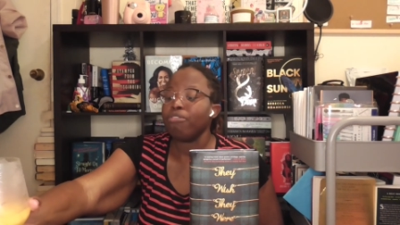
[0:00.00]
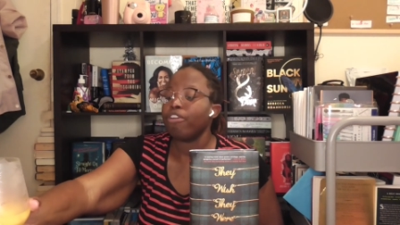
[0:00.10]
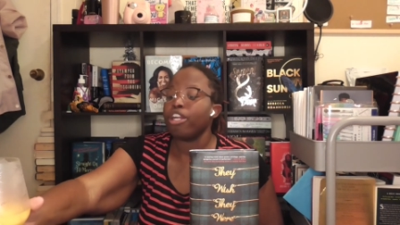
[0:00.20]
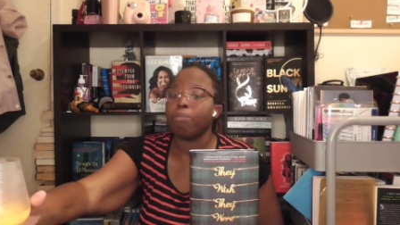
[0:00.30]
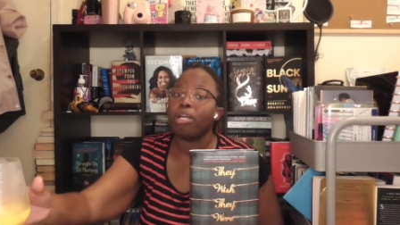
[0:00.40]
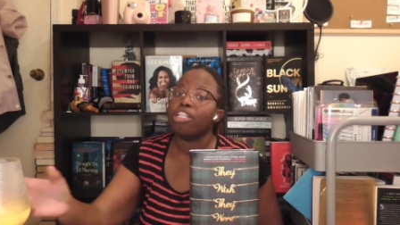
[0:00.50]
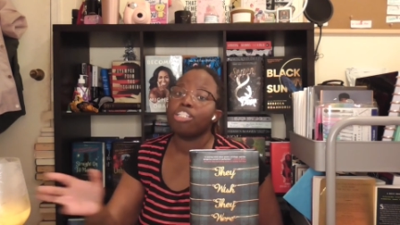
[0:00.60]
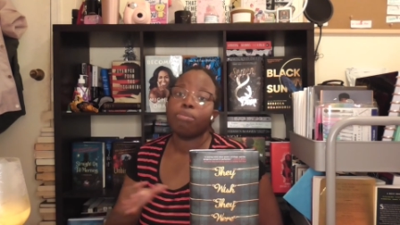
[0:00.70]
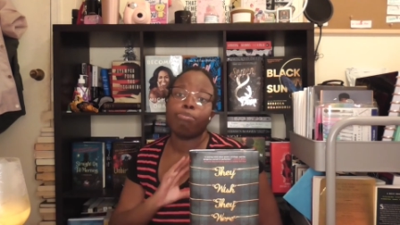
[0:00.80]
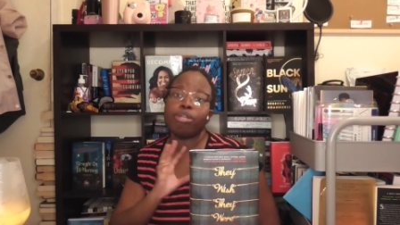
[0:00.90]
me very
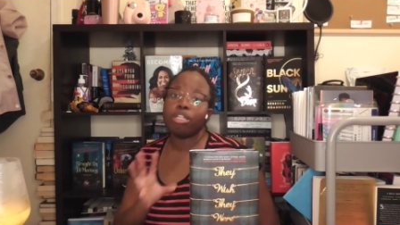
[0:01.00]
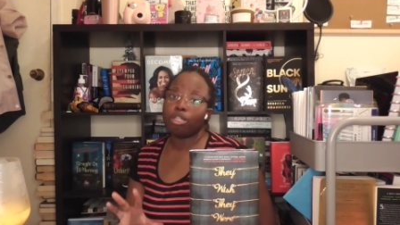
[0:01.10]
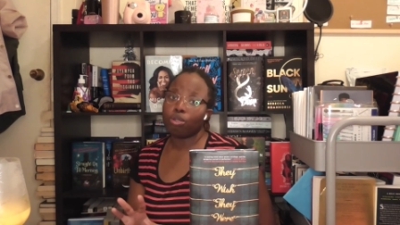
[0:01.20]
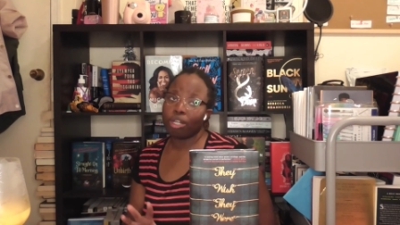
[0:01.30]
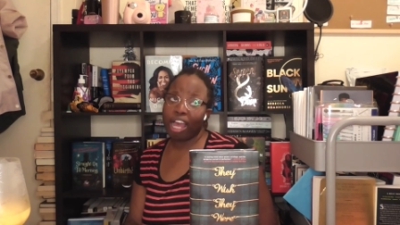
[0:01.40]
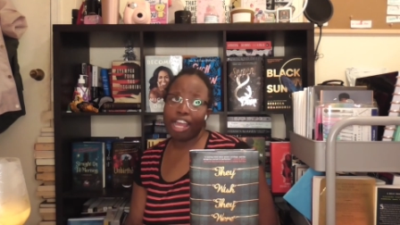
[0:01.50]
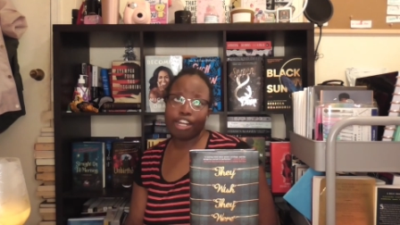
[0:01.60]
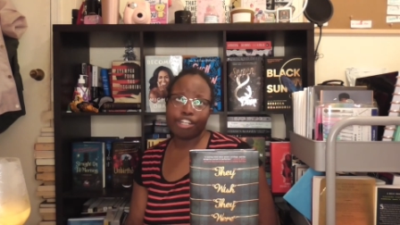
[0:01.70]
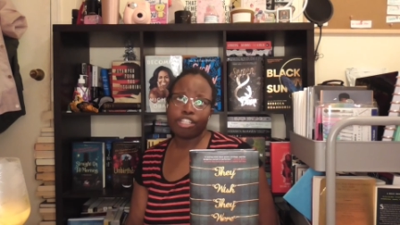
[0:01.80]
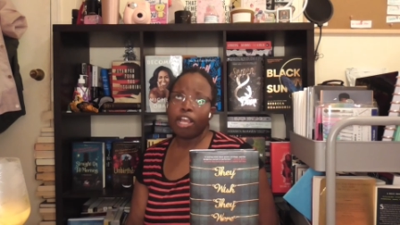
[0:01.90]
much Pretty Little
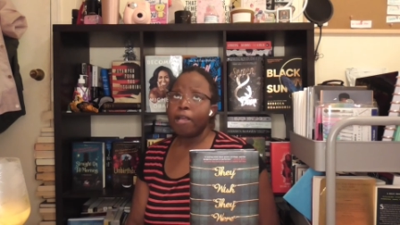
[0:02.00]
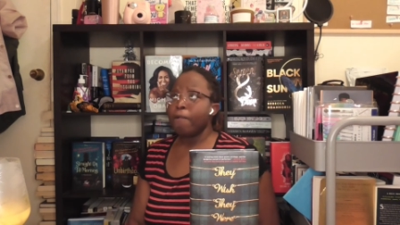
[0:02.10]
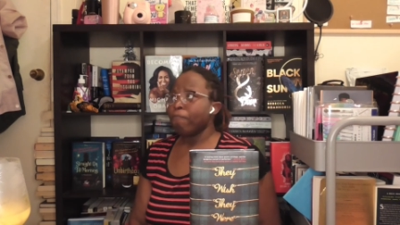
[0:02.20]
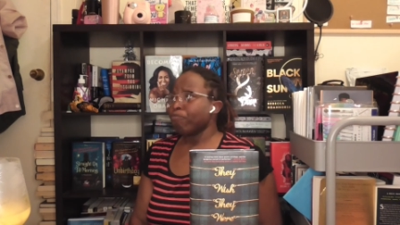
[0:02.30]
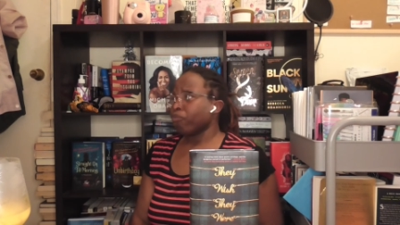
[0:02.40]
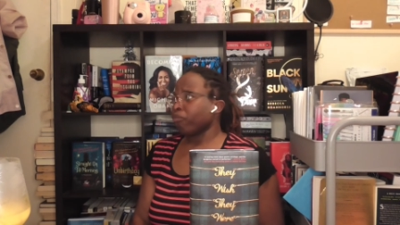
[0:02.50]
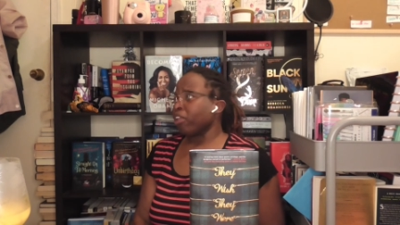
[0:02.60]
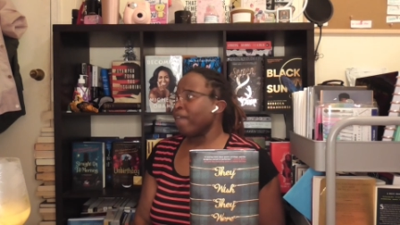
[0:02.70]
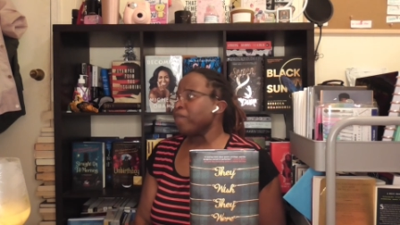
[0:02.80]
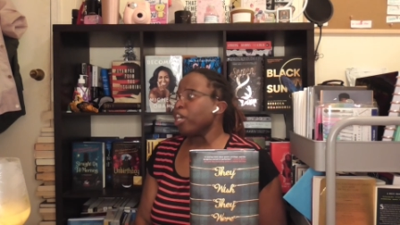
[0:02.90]
Liars,
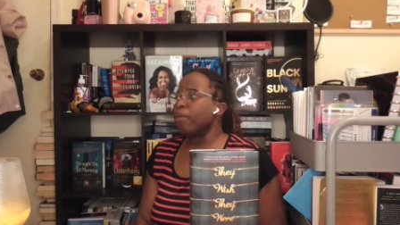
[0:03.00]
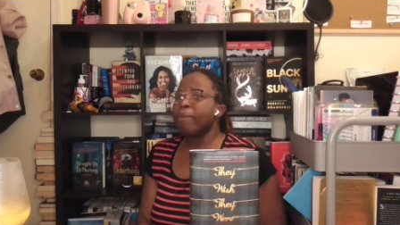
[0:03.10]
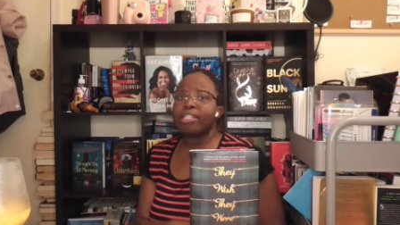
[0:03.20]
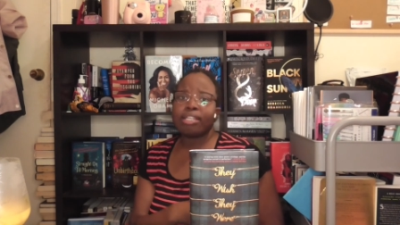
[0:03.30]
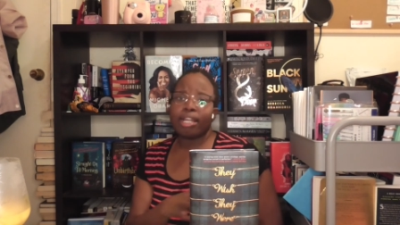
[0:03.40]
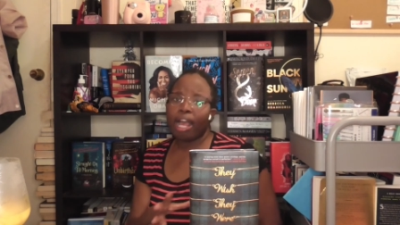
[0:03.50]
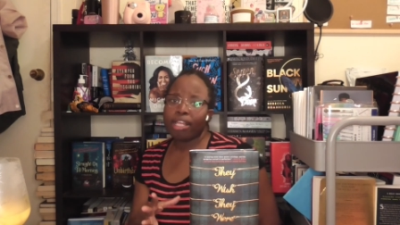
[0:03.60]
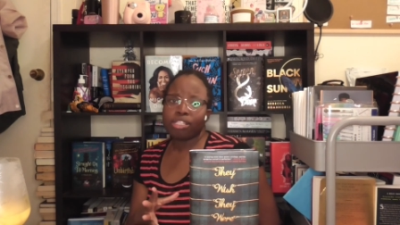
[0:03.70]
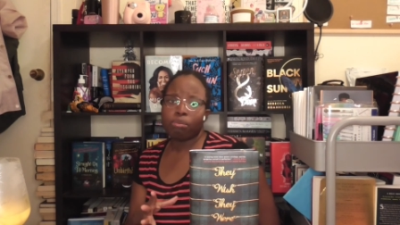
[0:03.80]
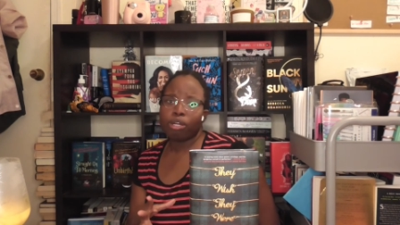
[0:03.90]
very much
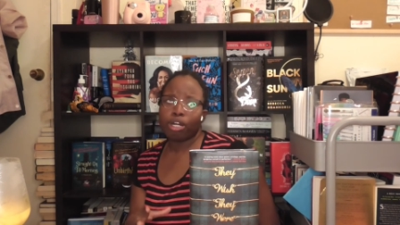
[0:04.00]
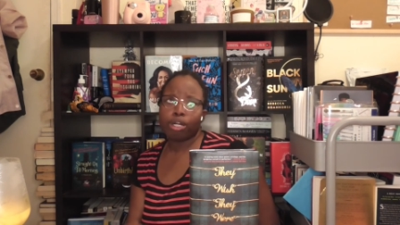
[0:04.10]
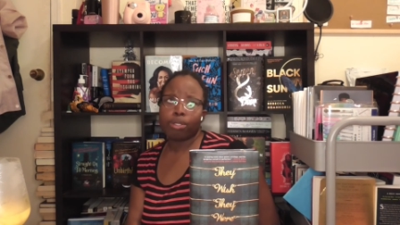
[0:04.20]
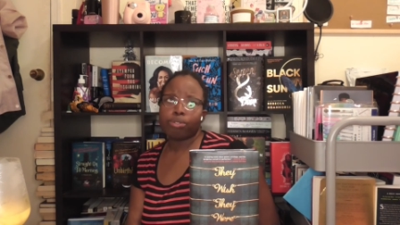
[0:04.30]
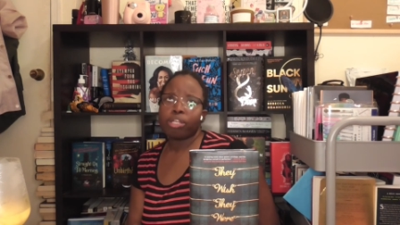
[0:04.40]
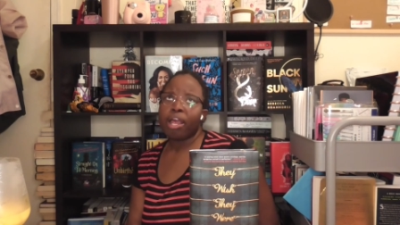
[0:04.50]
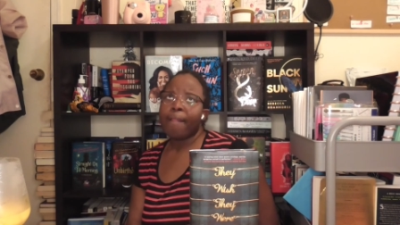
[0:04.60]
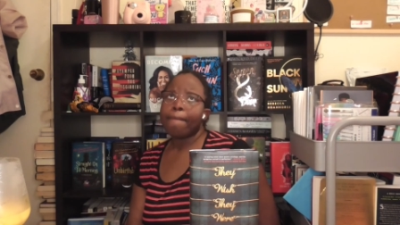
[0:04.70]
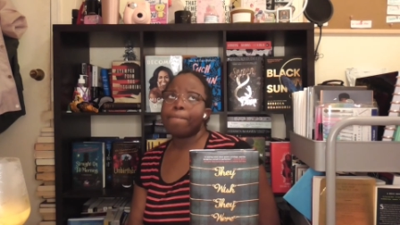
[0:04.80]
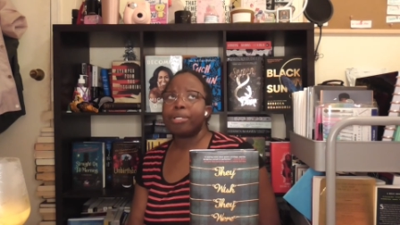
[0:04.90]
Gossip Girls,
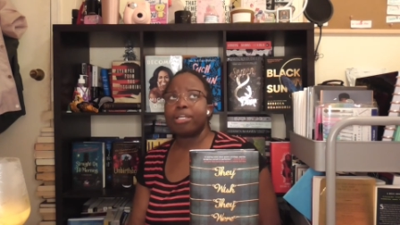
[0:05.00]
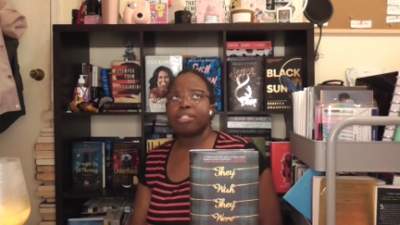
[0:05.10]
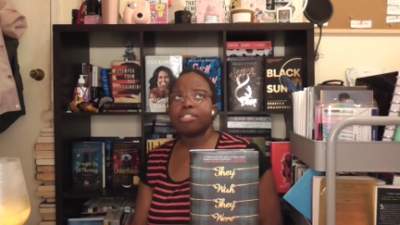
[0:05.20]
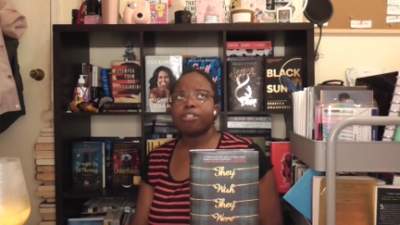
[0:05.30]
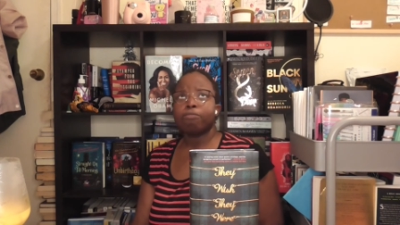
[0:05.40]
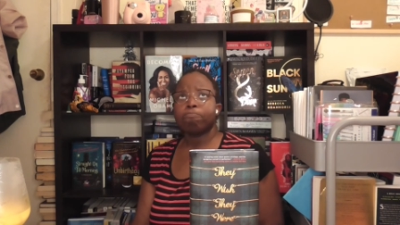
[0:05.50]
but